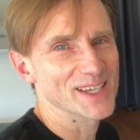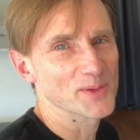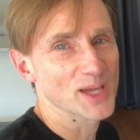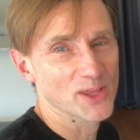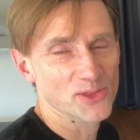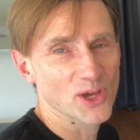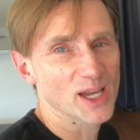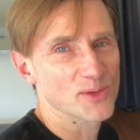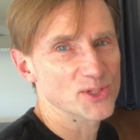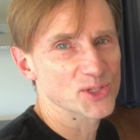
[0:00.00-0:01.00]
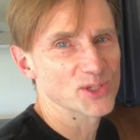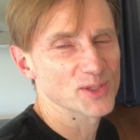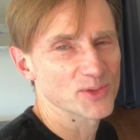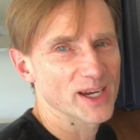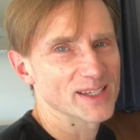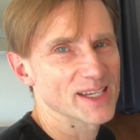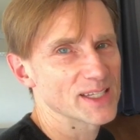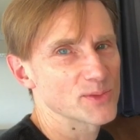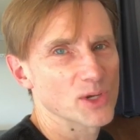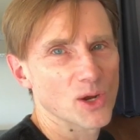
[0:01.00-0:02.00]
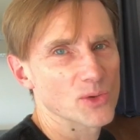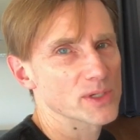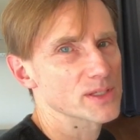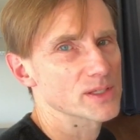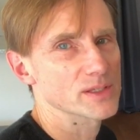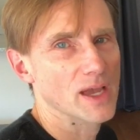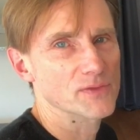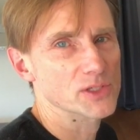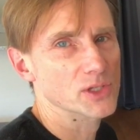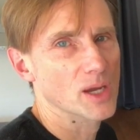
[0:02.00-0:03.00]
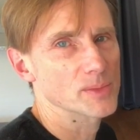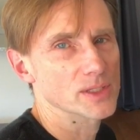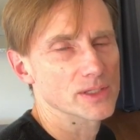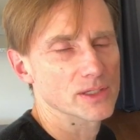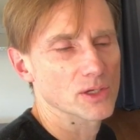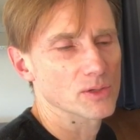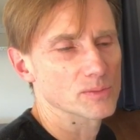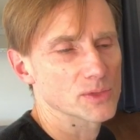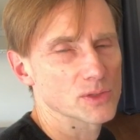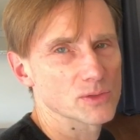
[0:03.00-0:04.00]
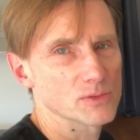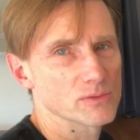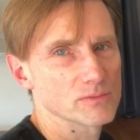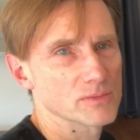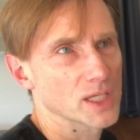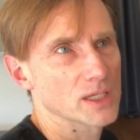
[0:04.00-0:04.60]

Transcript: I thought I was doing it right, and he would always have to stop me and say, no, you